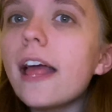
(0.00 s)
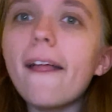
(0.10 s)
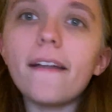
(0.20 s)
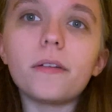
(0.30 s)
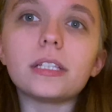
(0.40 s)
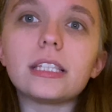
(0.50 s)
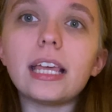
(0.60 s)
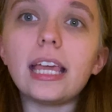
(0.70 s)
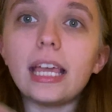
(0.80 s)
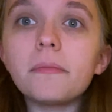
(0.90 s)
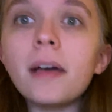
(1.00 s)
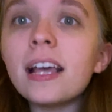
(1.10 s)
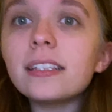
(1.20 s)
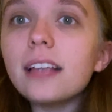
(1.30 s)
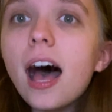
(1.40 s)
It was in
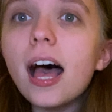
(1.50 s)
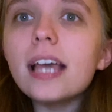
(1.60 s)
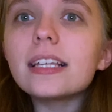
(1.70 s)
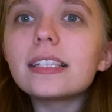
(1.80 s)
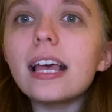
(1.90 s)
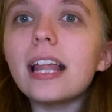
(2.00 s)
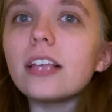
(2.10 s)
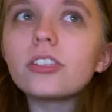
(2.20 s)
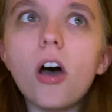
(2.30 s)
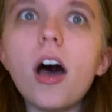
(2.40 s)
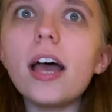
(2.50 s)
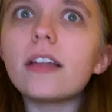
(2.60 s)
my size, and I saw it,